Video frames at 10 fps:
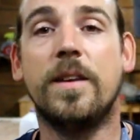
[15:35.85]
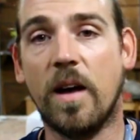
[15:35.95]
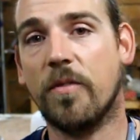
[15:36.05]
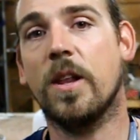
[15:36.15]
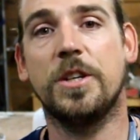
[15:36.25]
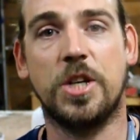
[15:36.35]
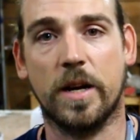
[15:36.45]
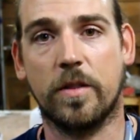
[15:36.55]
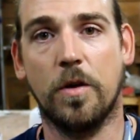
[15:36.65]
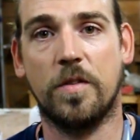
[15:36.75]
definitely
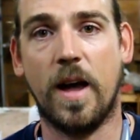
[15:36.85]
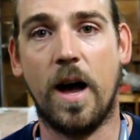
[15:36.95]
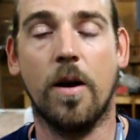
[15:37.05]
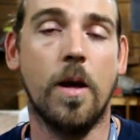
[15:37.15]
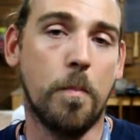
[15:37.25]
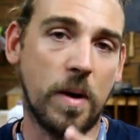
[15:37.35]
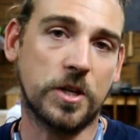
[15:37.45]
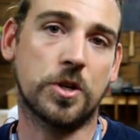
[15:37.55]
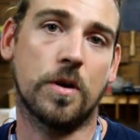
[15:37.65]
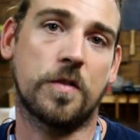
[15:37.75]
check those out.
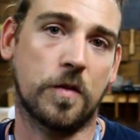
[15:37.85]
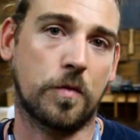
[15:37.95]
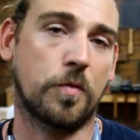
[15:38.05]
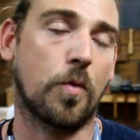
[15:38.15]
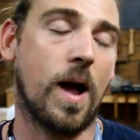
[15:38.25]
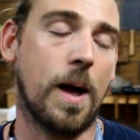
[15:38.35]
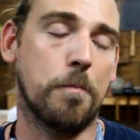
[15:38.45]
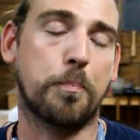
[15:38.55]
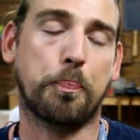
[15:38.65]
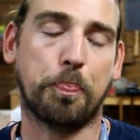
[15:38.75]
Make sure to
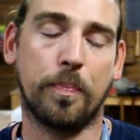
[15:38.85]
subscribe.